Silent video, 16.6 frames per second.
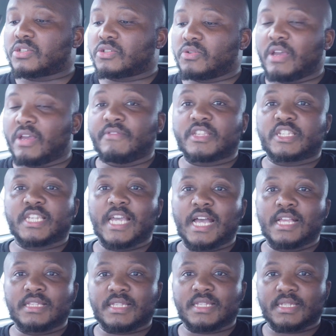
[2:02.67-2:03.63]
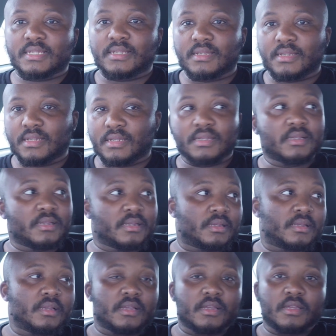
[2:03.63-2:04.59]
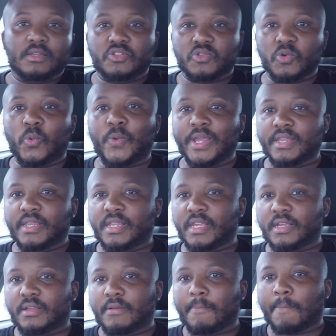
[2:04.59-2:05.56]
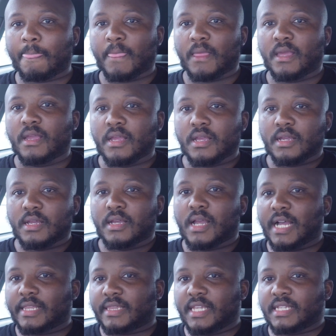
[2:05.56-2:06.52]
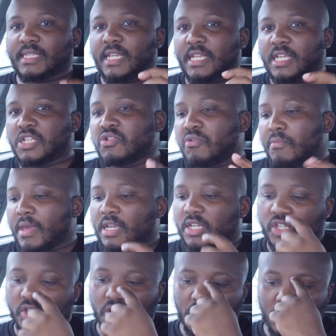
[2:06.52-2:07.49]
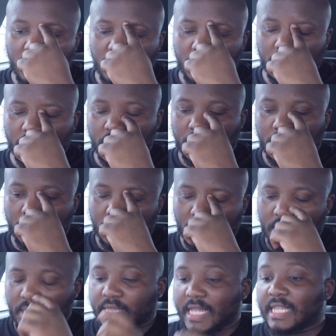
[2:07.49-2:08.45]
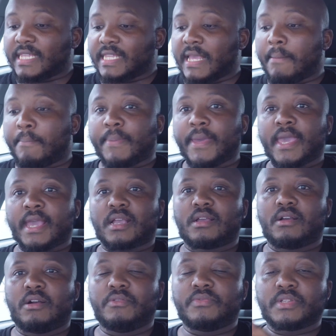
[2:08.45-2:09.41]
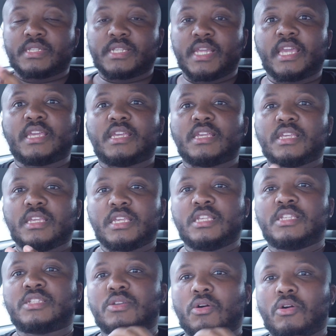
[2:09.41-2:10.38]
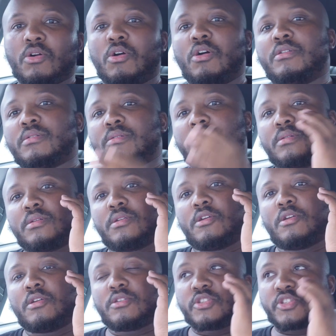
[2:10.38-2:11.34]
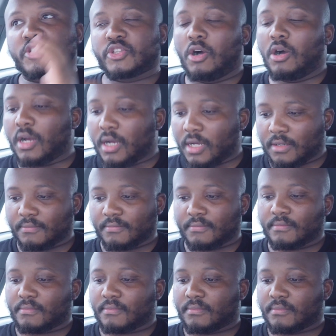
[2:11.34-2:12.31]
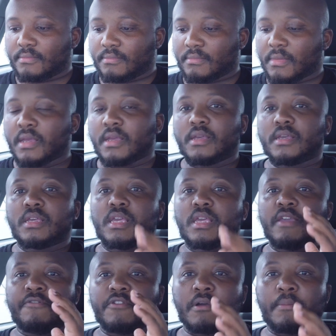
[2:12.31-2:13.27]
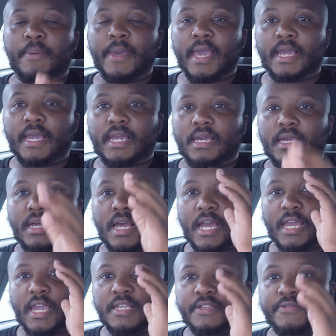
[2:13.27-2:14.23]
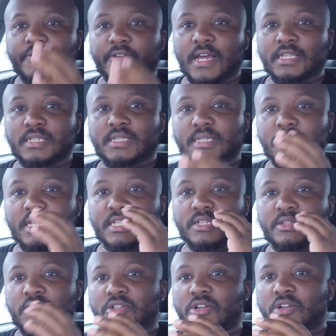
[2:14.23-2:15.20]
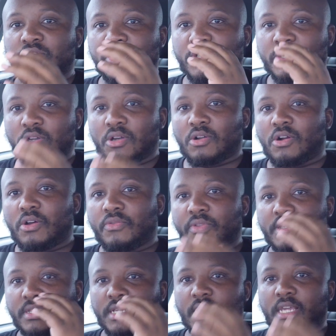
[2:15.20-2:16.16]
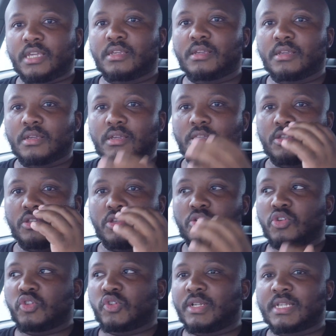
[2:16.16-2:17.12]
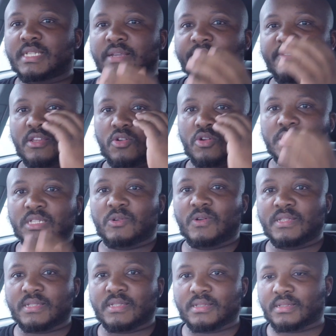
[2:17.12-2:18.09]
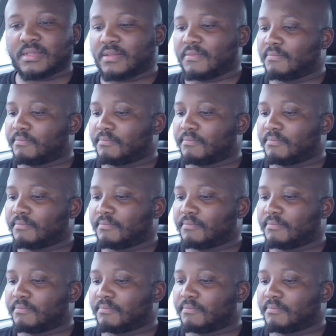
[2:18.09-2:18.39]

to have a chance to win here, I think they need to make sure that their pack on the day is on song. If your pack against France is not on song on the day, you usually suffer the consequences.